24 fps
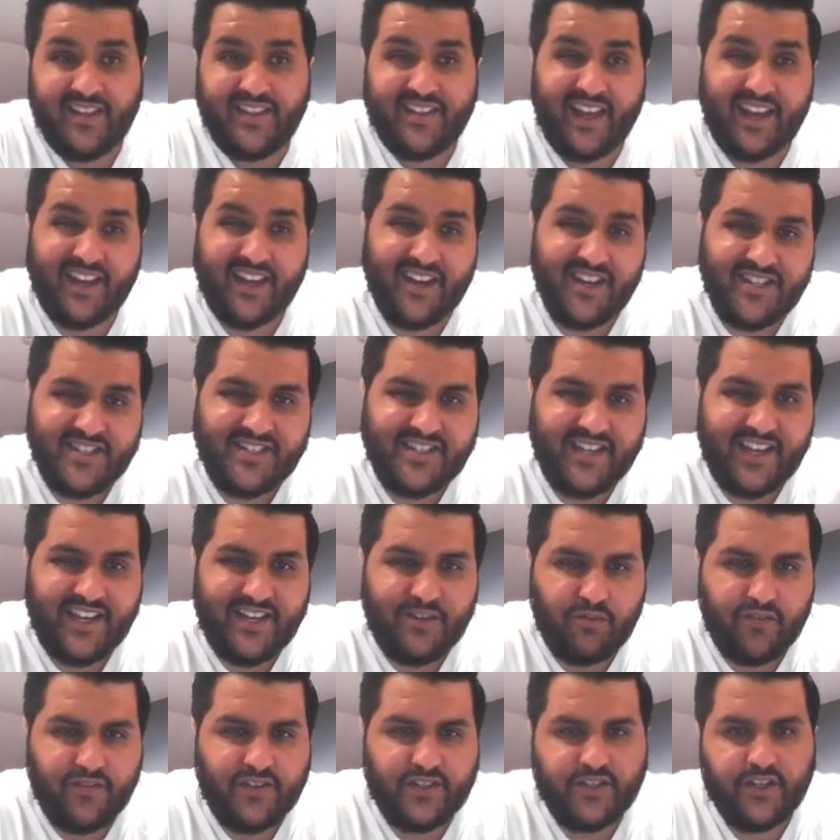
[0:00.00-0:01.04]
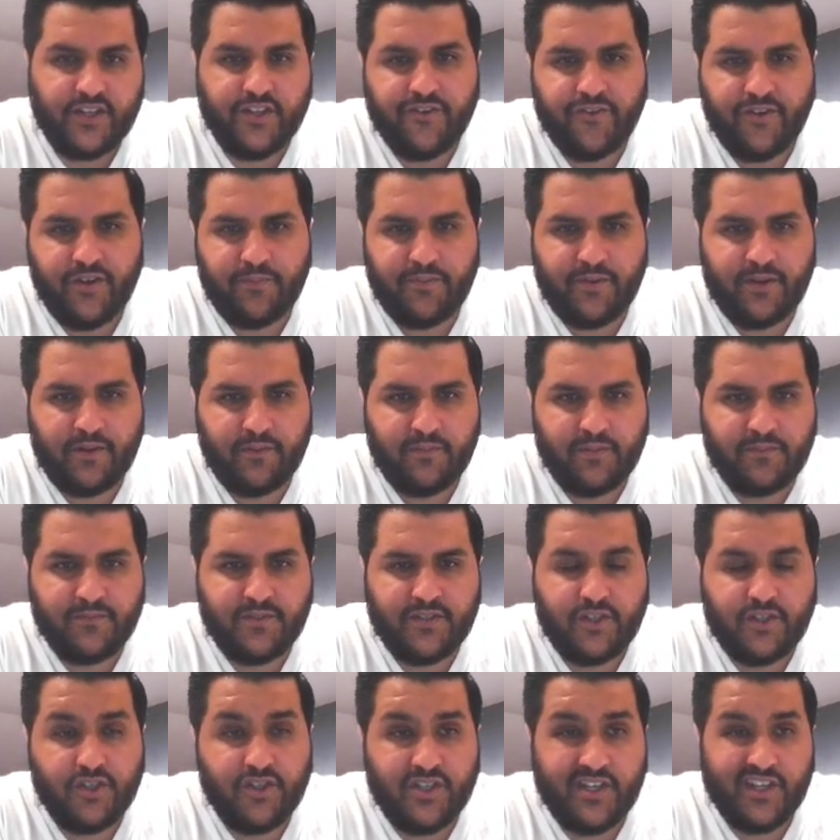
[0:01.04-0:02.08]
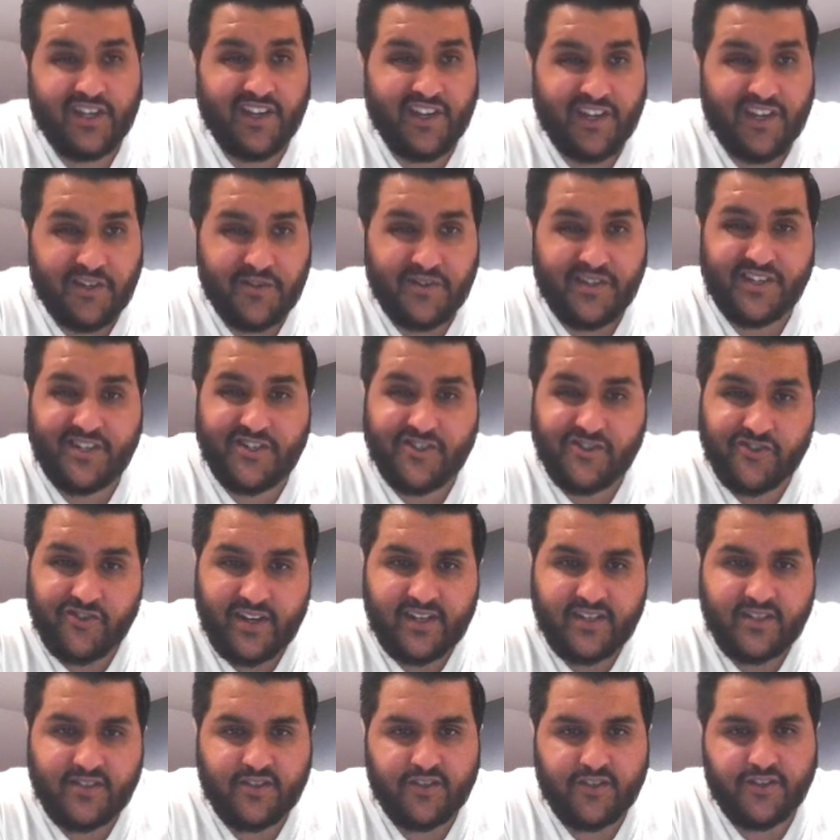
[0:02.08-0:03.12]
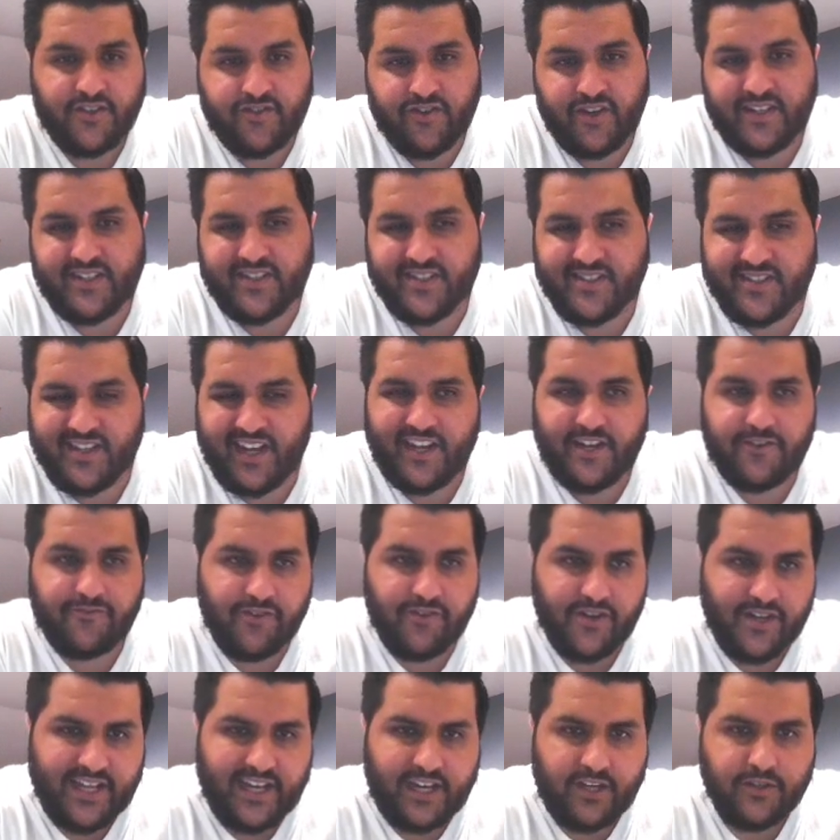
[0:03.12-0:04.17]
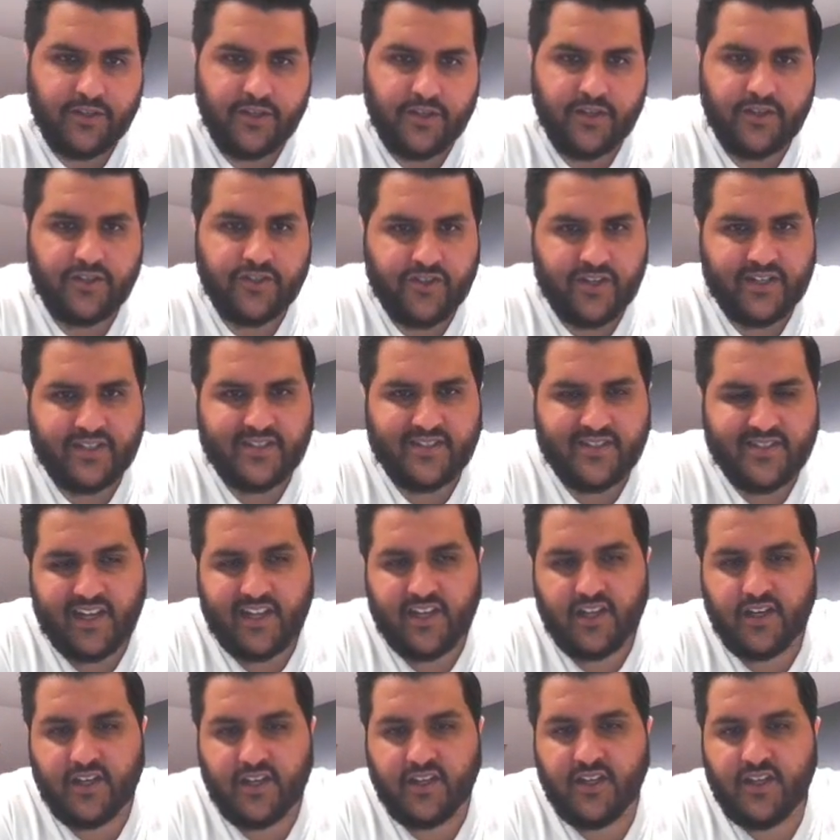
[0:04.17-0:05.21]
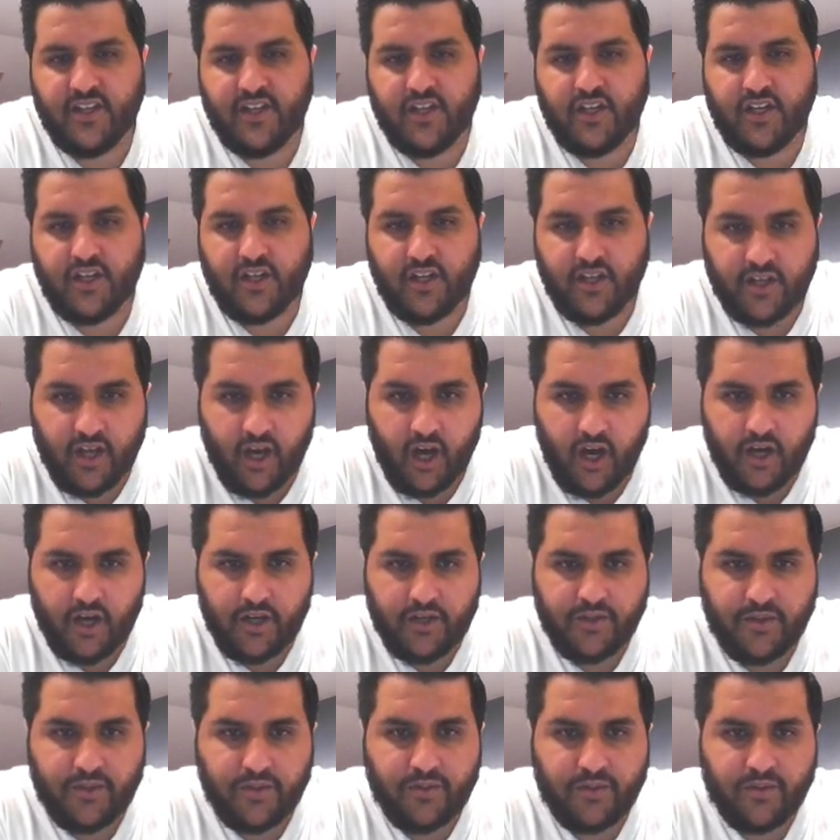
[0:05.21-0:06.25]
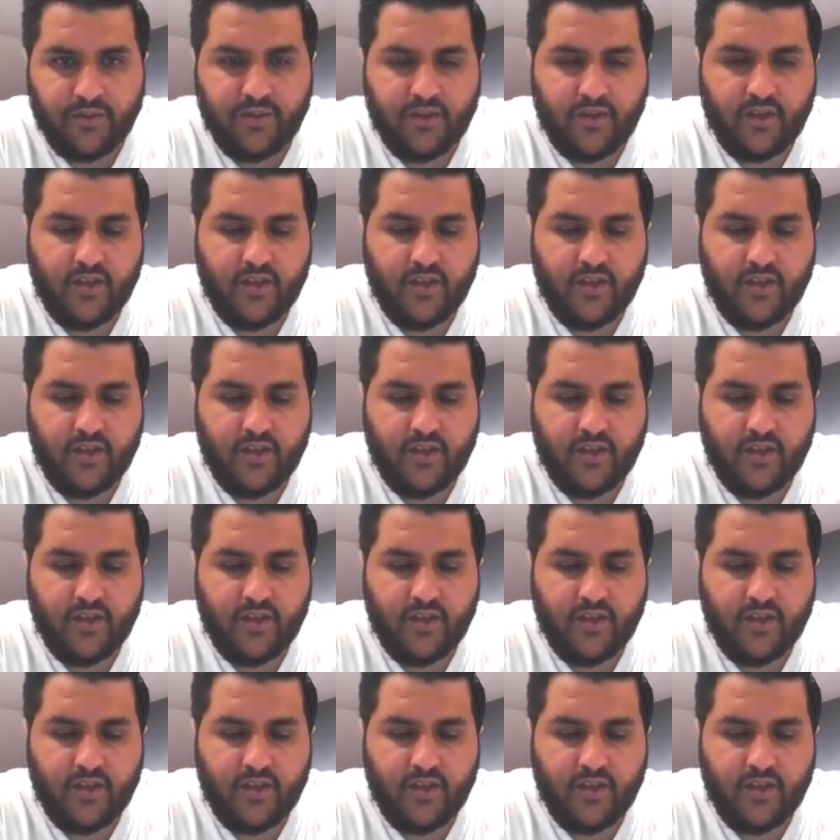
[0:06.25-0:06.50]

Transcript: That kind of stayed with us. So 3 premiums usually included Trent. So Trent, Salah, Ronaldo, Trent, Salah, Lukaku,